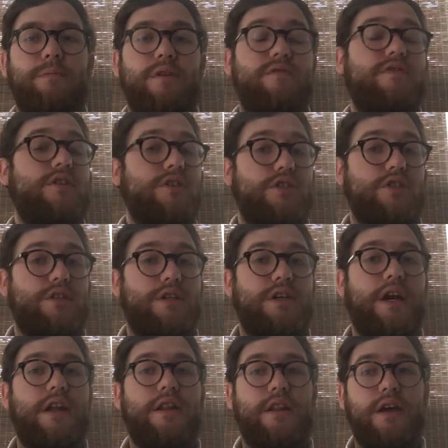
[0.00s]
but virtually,
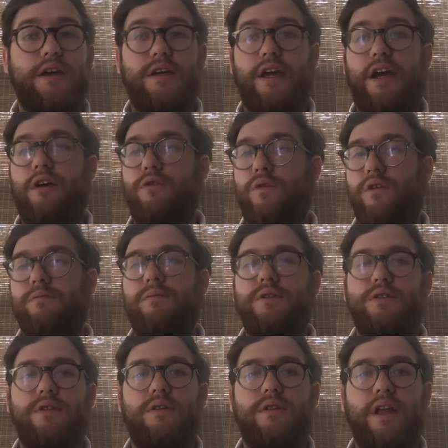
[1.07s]
kind of like how
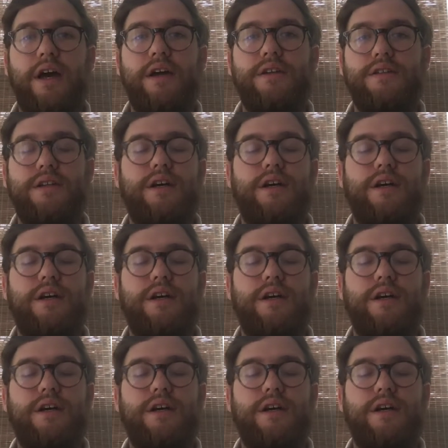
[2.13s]
QuickBooks Online